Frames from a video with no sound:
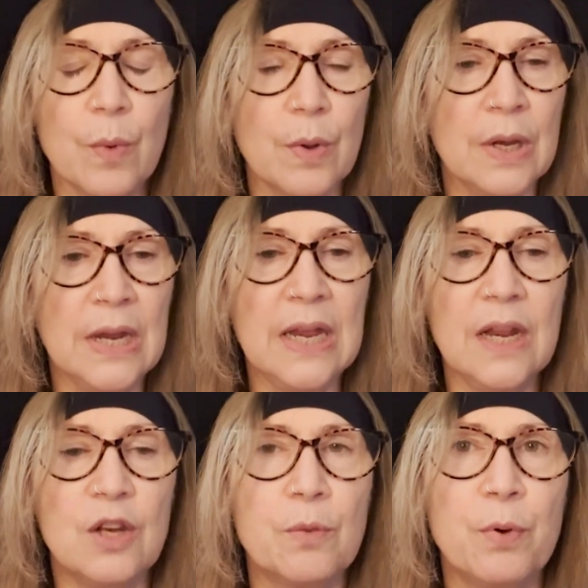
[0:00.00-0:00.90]

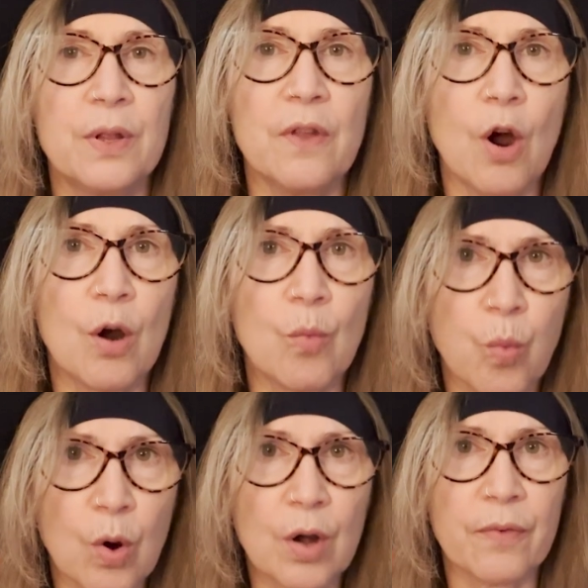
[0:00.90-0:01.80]
needing to put in the hard
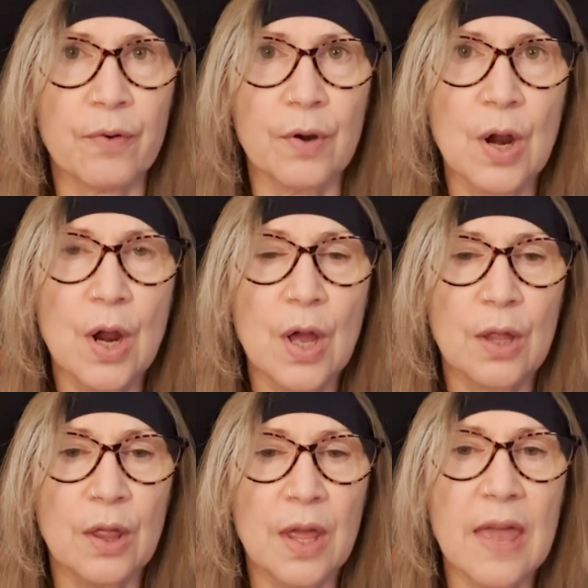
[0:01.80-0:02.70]
work for
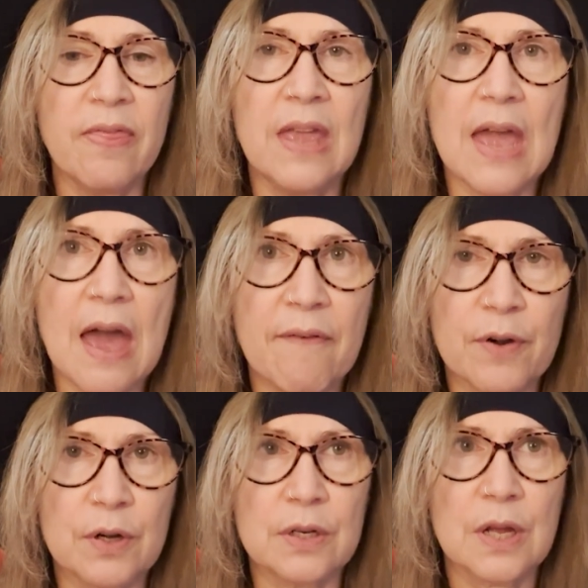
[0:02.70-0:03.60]
the
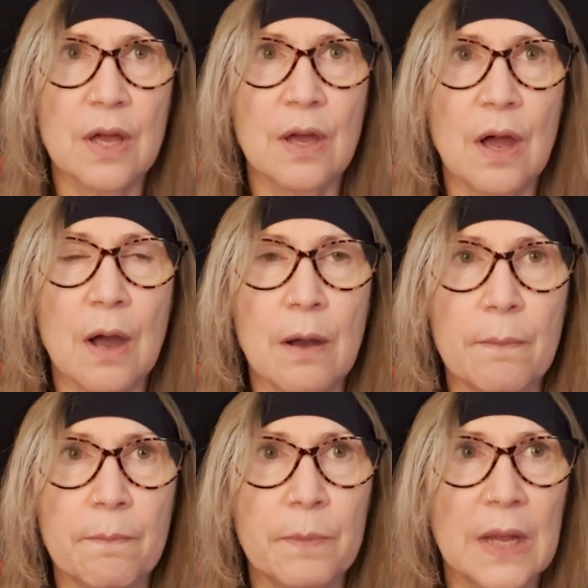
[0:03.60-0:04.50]
effort,
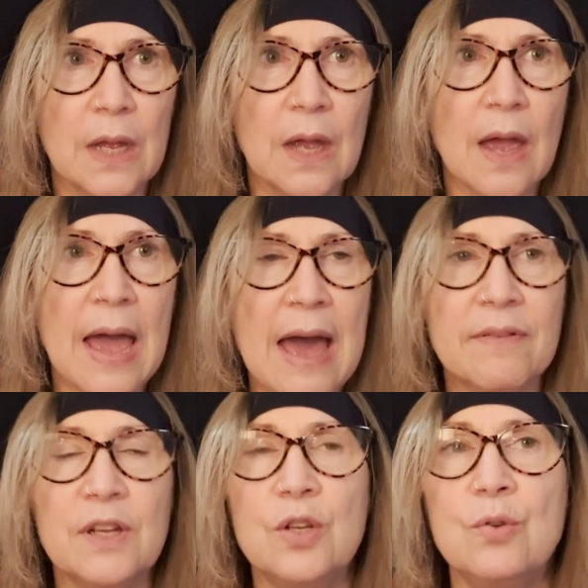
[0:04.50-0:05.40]

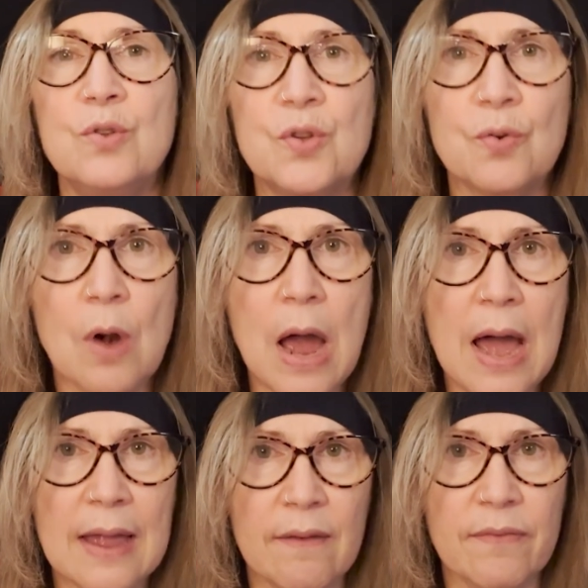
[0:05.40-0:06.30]
having to
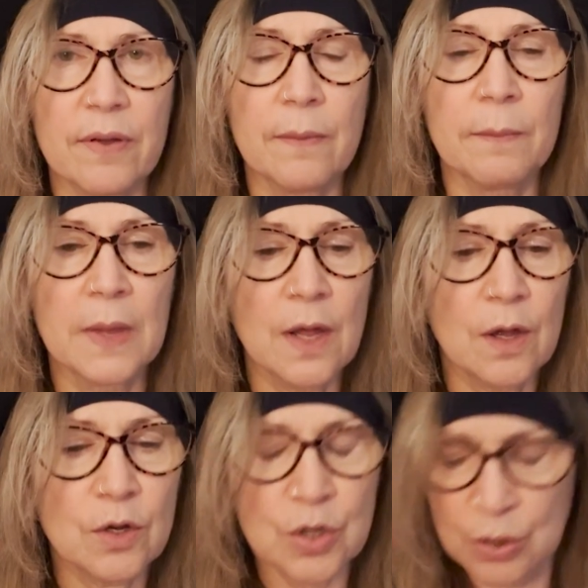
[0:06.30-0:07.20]
strive
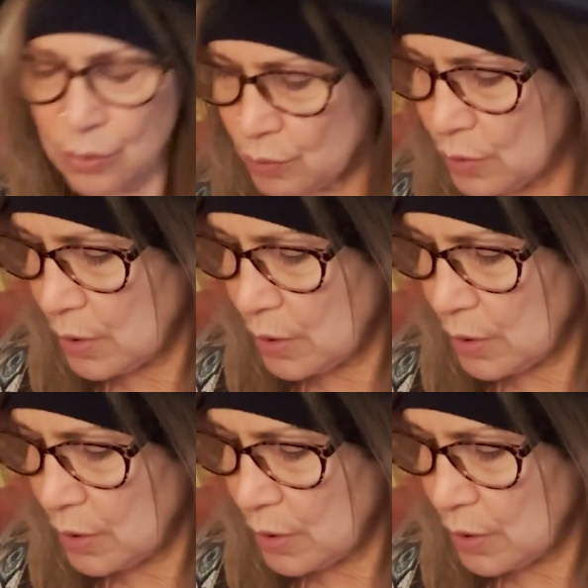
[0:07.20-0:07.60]
to